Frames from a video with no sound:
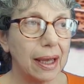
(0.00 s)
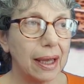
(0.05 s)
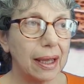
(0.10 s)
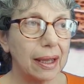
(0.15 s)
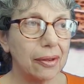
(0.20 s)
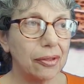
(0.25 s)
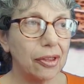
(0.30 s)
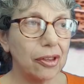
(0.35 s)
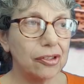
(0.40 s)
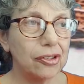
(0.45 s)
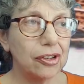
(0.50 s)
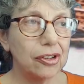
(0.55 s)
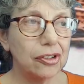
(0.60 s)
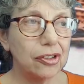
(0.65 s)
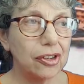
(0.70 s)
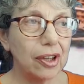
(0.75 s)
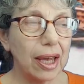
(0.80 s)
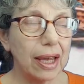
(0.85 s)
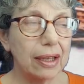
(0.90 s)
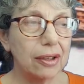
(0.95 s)
that it
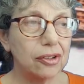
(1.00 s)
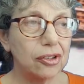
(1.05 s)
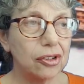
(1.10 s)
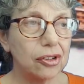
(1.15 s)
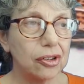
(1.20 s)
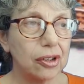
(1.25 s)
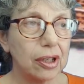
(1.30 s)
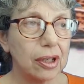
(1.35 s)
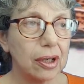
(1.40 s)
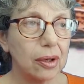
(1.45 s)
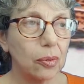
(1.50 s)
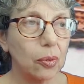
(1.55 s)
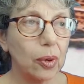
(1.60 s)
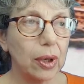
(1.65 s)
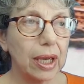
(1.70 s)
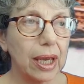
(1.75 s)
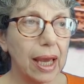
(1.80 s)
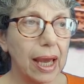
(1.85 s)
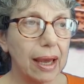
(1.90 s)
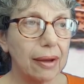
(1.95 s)
says
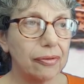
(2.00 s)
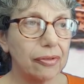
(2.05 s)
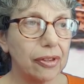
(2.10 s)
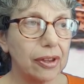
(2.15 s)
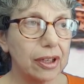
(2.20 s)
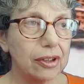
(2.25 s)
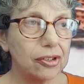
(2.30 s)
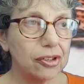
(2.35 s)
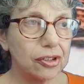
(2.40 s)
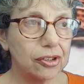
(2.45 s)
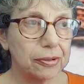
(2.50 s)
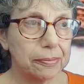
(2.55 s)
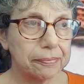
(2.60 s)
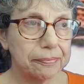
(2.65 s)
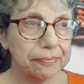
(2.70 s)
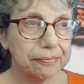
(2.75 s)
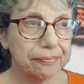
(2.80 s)
we have this